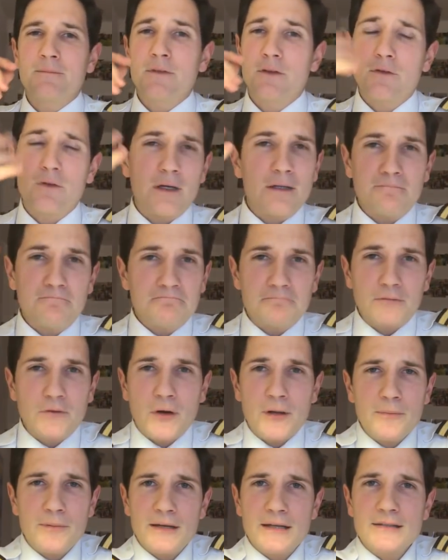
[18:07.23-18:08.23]

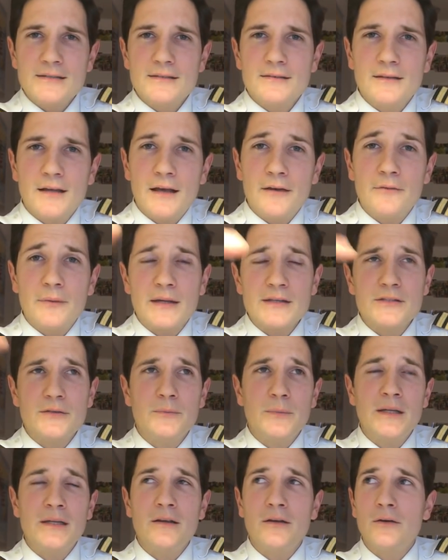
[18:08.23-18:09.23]
Great place. I've
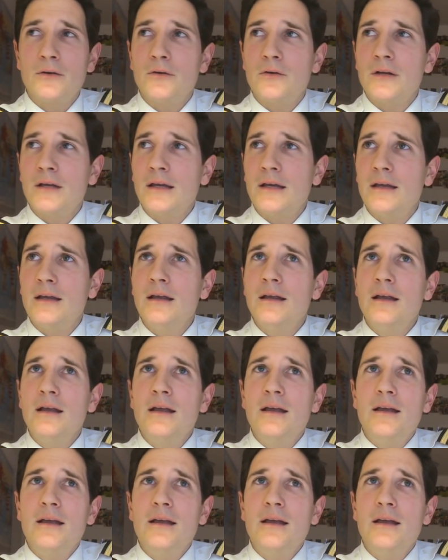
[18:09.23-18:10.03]
actually been there on a